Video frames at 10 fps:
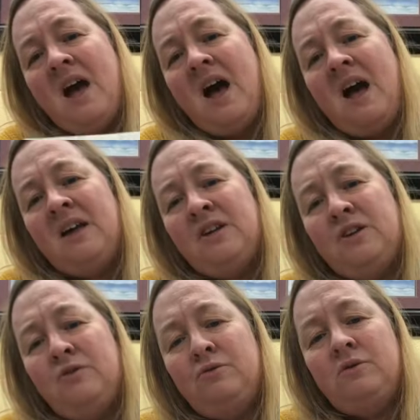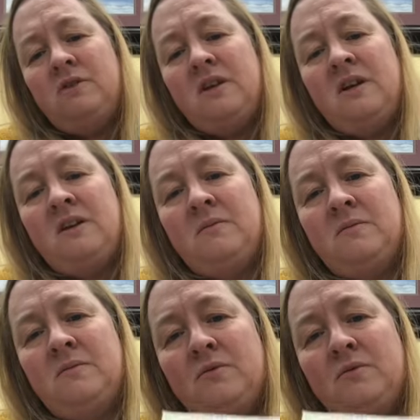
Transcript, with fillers: I used a